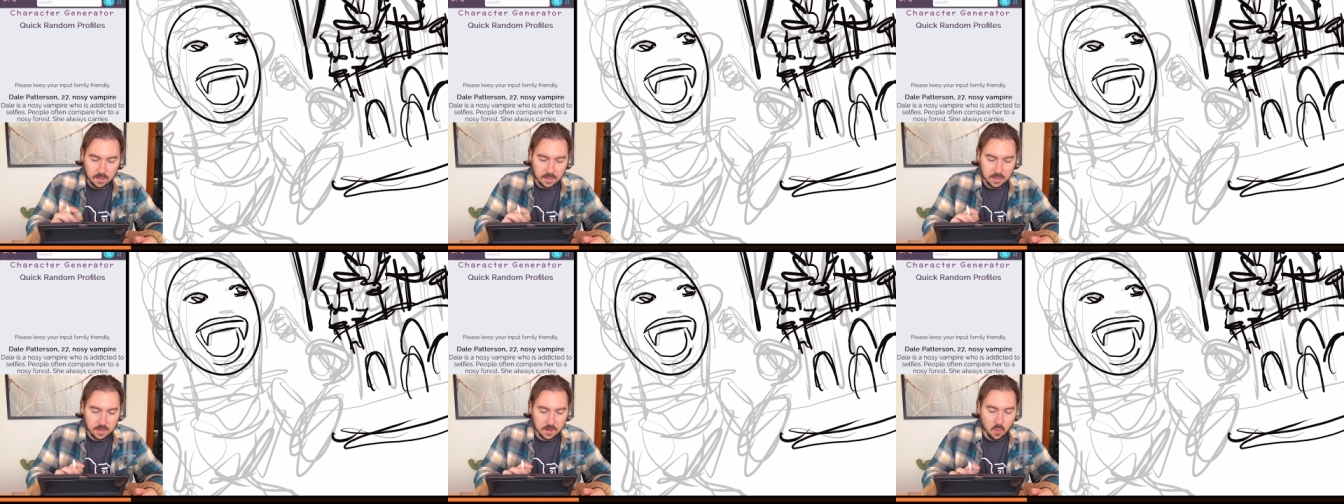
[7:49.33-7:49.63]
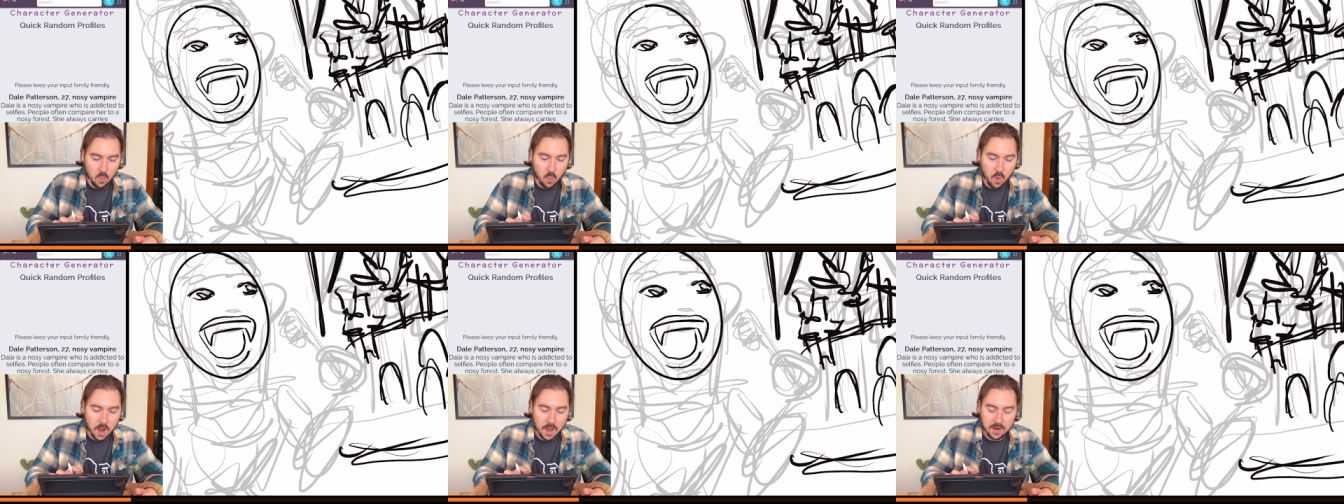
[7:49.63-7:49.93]
You know
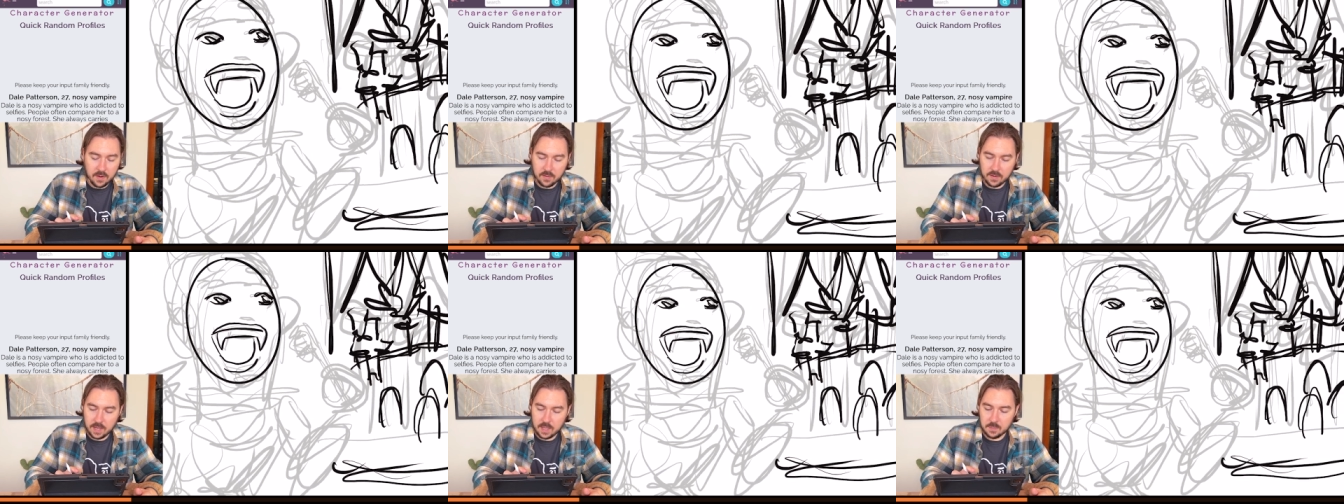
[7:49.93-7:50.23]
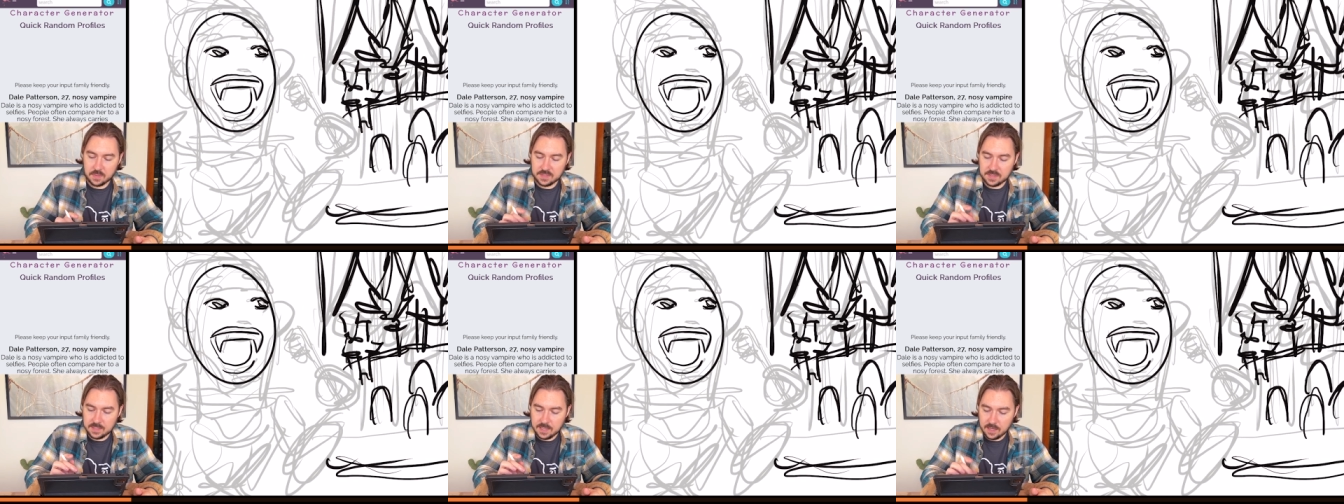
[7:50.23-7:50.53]
why her name
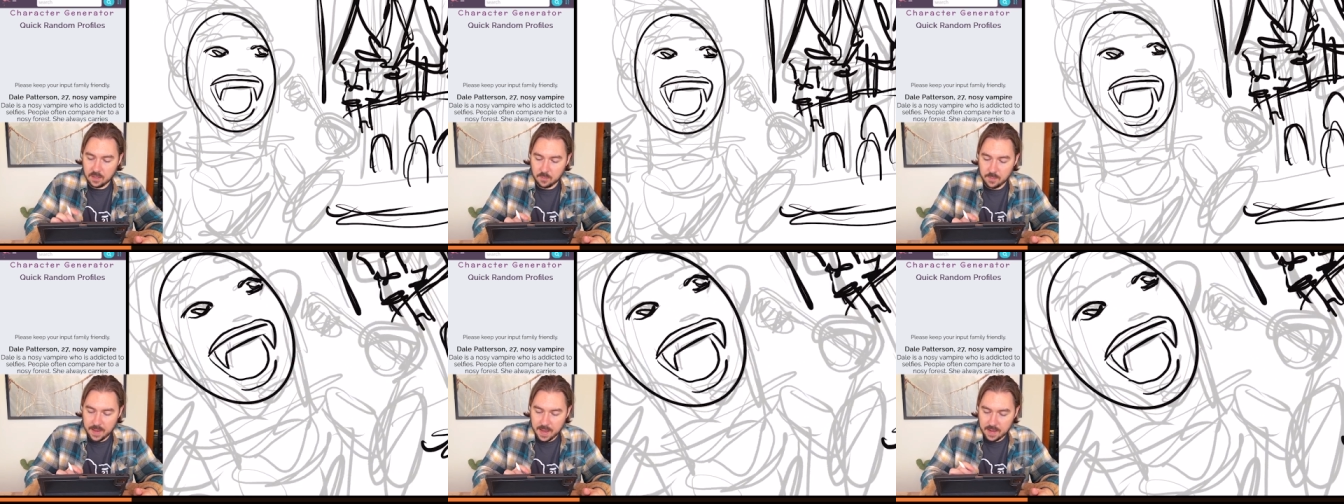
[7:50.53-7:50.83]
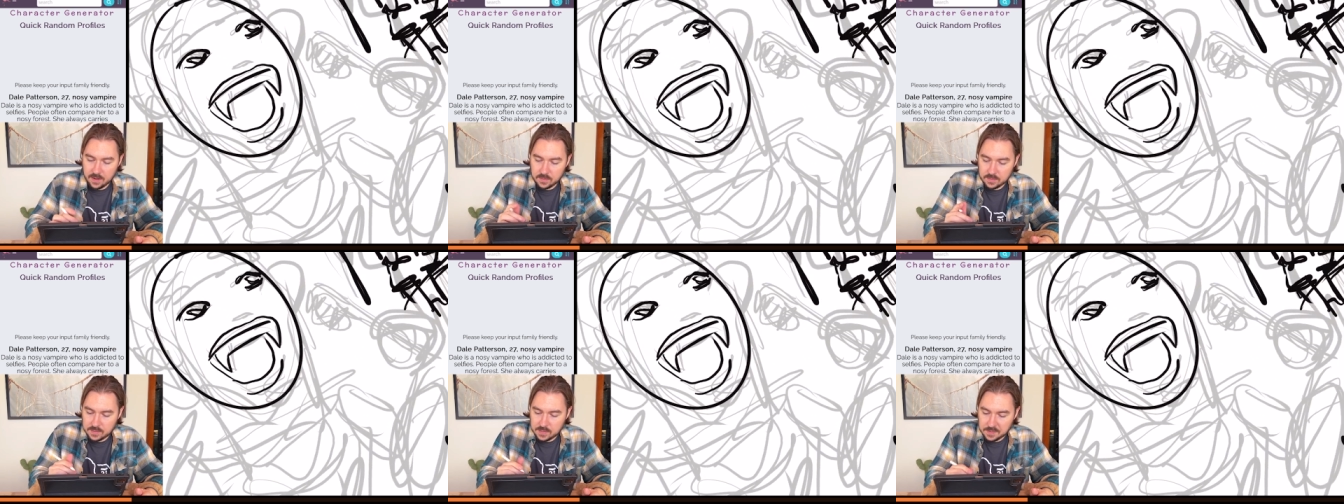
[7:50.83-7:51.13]
is Dale
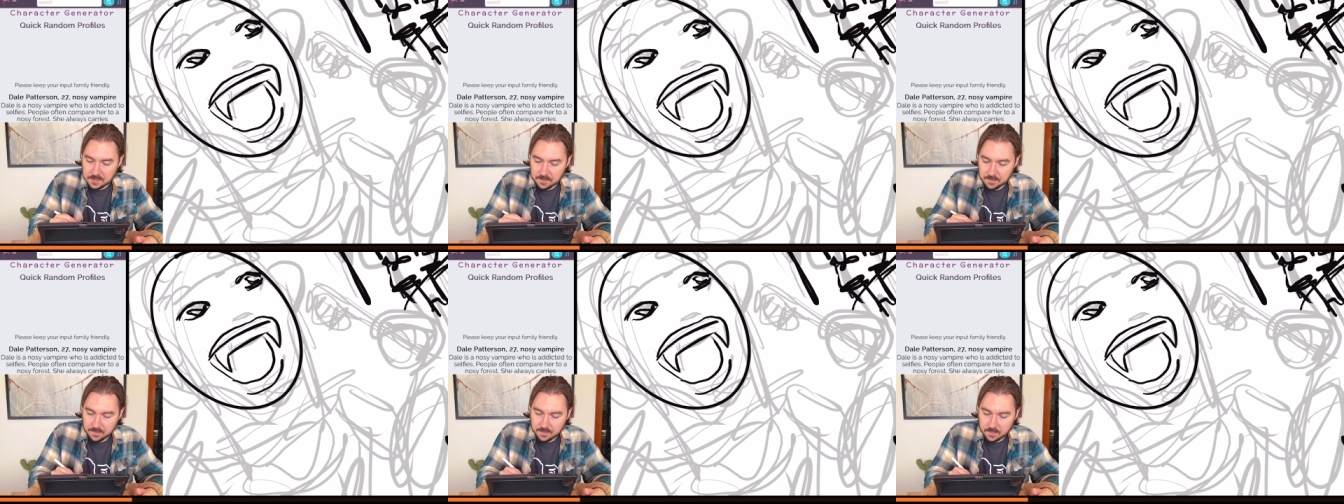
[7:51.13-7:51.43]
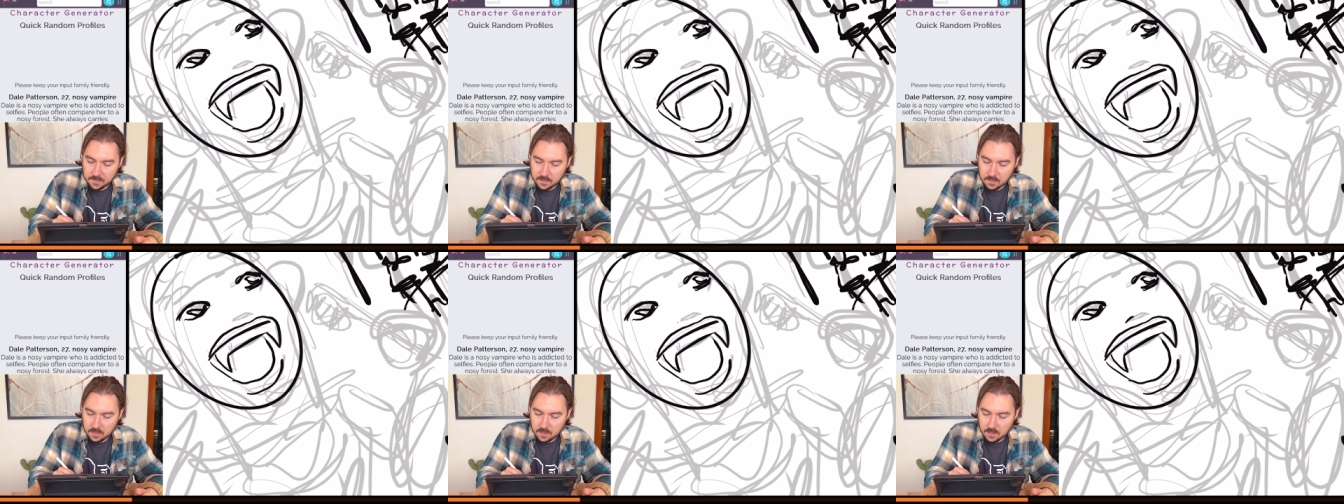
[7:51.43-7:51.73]
Patterson?
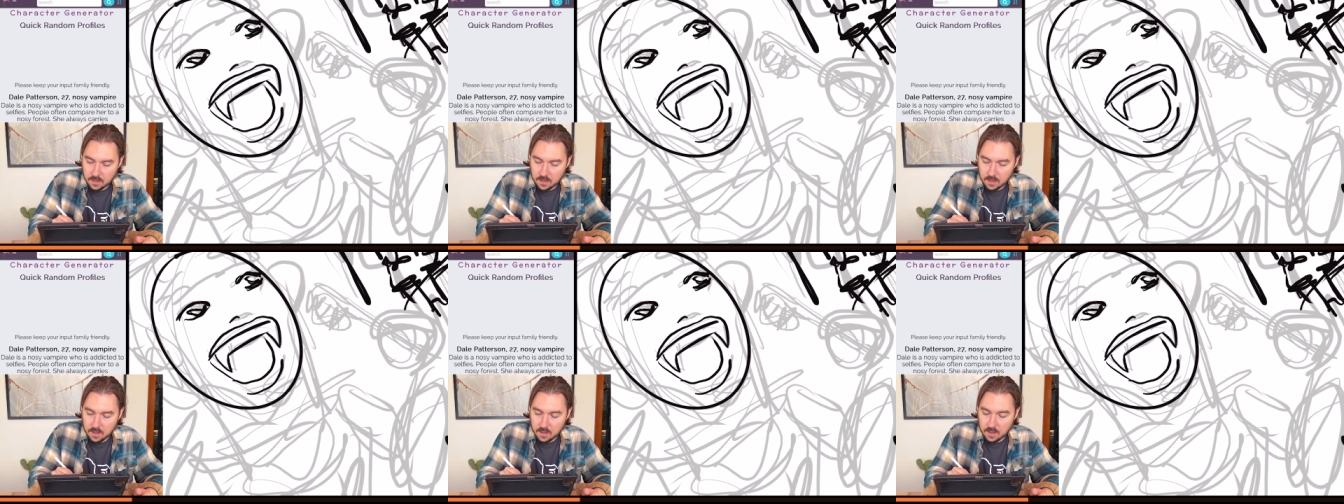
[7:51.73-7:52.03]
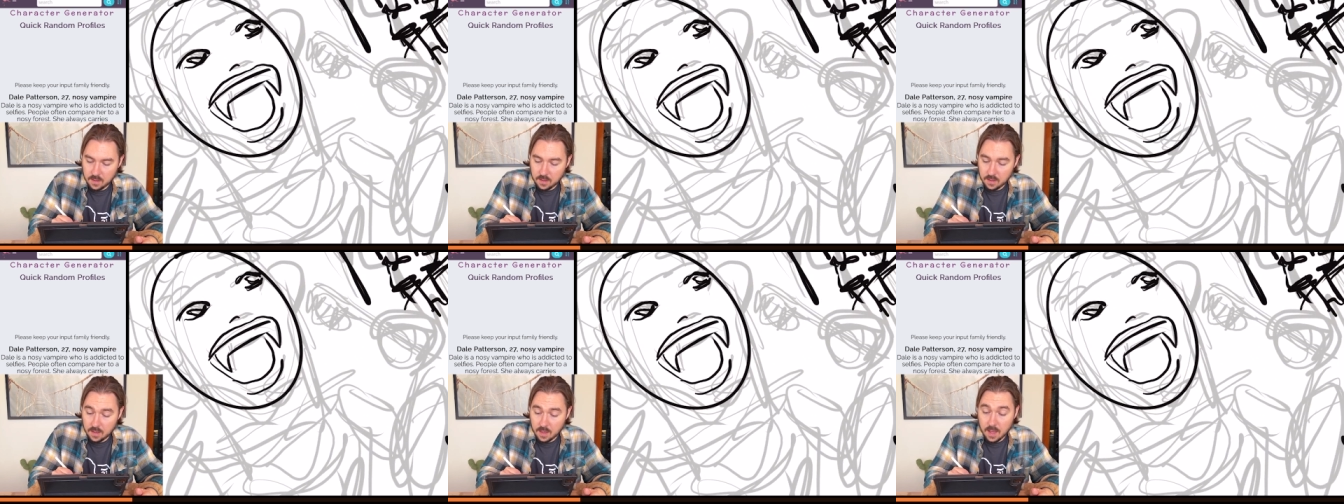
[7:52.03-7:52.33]

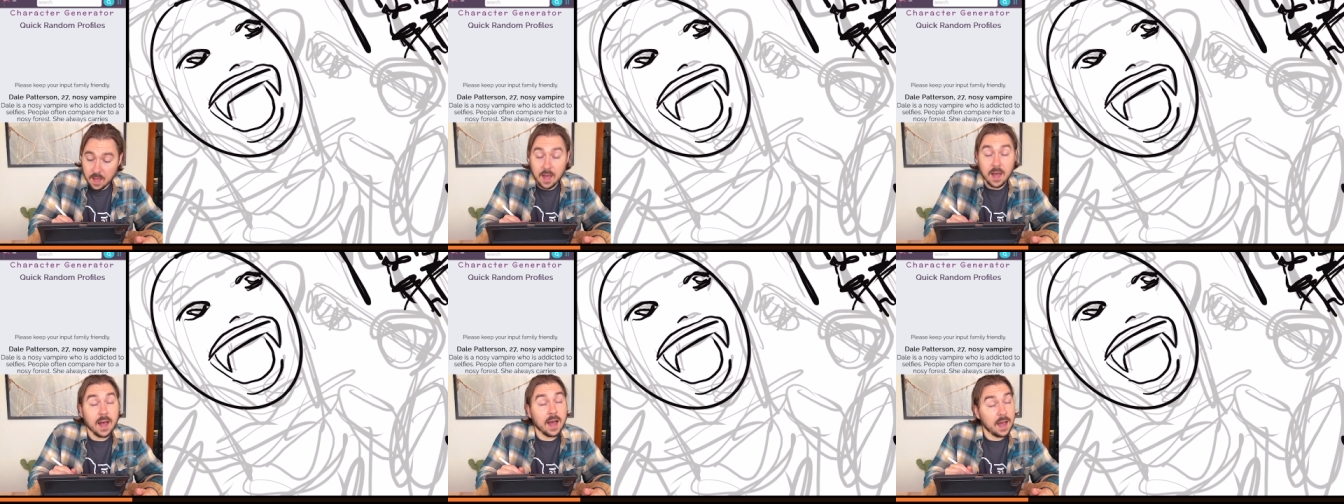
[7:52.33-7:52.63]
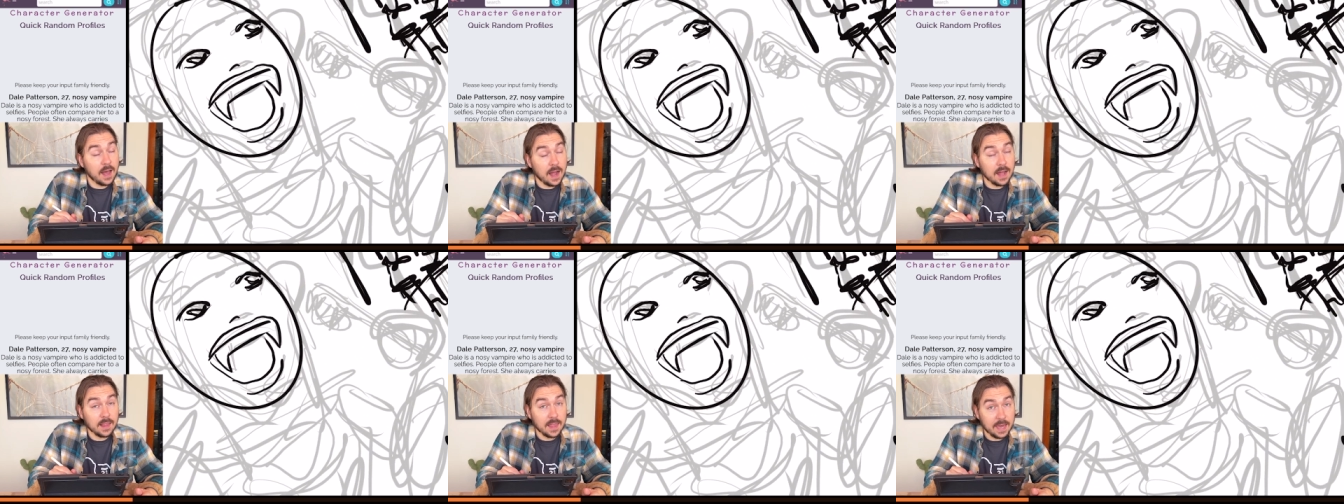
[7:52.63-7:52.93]

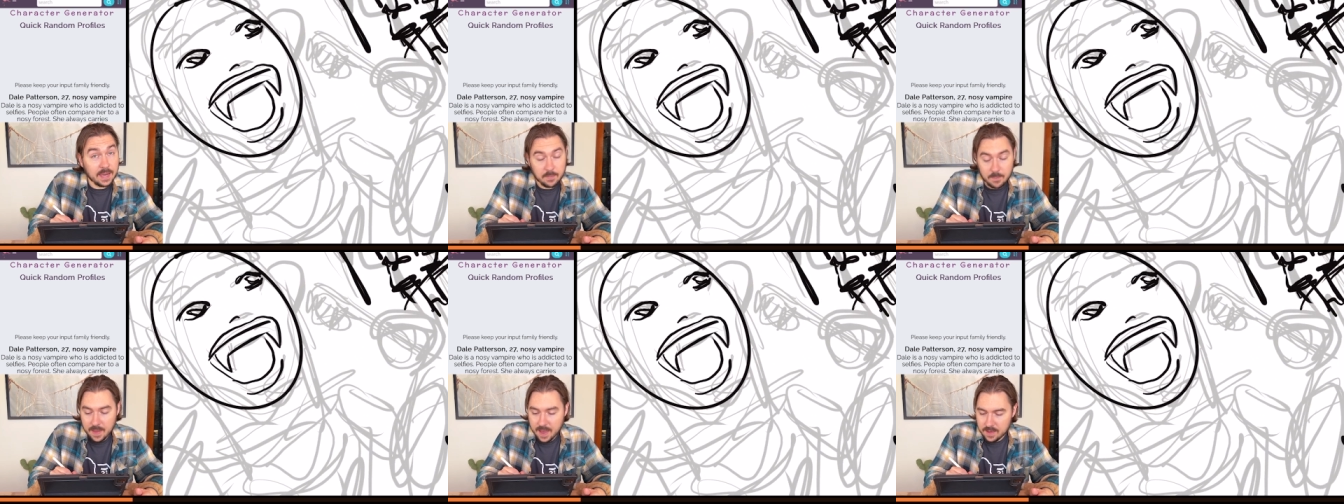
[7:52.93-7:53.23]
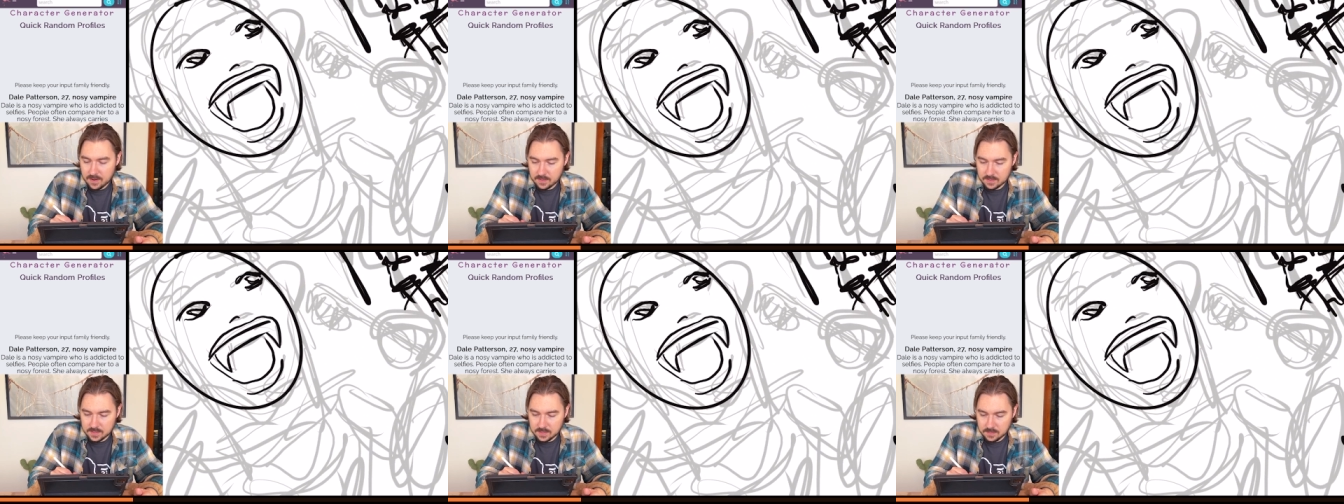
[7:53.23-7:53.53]
I like
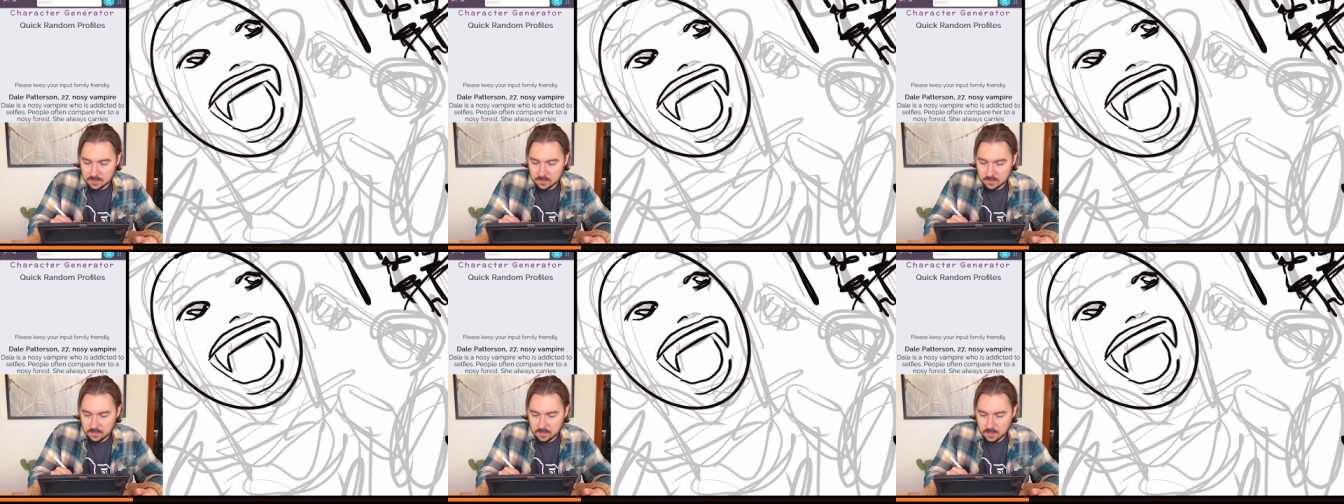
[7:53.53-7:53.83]
Patterson.